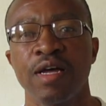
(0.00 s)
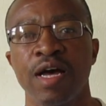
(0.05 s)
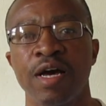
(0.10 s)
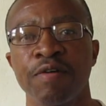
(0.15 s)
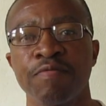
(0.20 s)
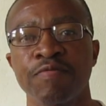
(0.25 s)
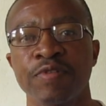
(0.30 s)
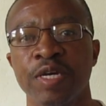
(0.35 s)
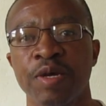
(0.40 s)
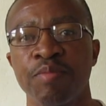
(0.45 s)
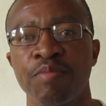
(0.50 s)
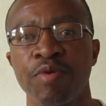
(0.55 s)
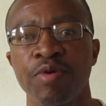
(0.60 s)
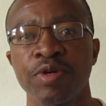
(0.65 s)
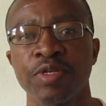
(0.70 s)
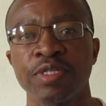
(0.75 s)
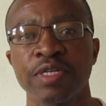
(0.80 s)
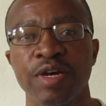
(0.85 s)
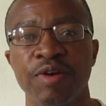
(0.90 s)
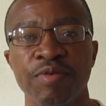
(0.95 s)
After I
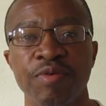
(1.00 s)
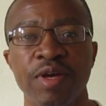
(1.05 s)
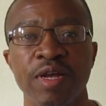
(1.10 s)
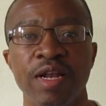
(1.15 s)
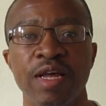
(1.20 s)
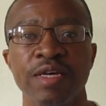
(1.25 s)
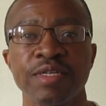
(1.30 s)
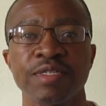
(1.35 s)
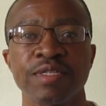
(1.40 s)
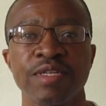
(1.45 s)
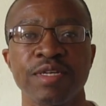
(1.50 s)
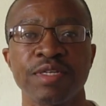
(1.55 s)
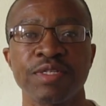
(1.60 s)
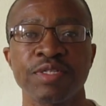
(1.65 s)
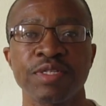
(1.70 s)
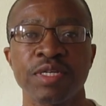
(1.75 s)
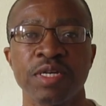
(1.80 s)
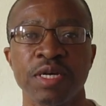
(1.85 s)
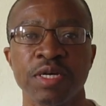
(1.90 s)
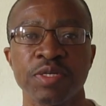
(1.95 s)
bought, I realized these
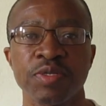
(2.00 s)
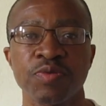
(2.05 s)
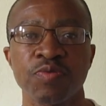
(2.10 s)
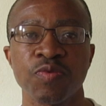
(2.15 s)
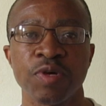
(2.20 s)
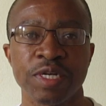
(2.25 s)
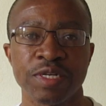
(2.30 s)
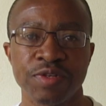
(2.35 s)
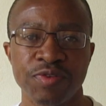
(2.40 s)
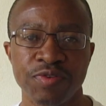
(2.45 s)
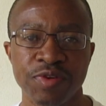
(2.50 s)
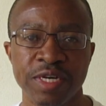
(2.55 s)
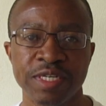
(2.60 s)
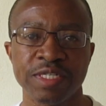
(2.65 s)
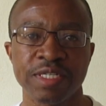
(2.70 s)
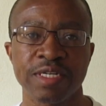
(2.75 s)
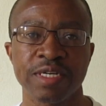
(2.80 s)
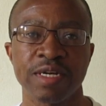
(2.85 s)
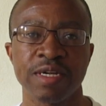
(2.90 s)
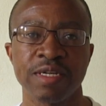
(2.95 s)
shares went
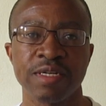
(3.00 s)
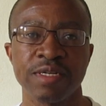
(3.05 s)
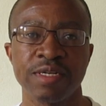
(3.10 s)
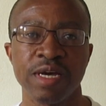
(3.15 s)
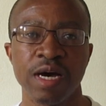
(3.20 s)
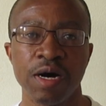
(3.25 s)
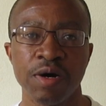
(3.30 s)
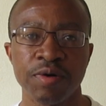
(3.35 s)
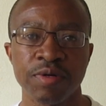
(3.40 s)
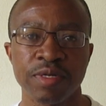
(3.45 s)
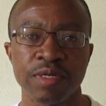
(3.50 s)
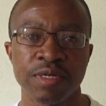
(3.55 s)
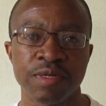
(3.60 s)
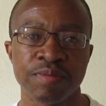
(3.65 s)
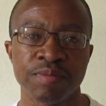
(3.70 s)
drastically down.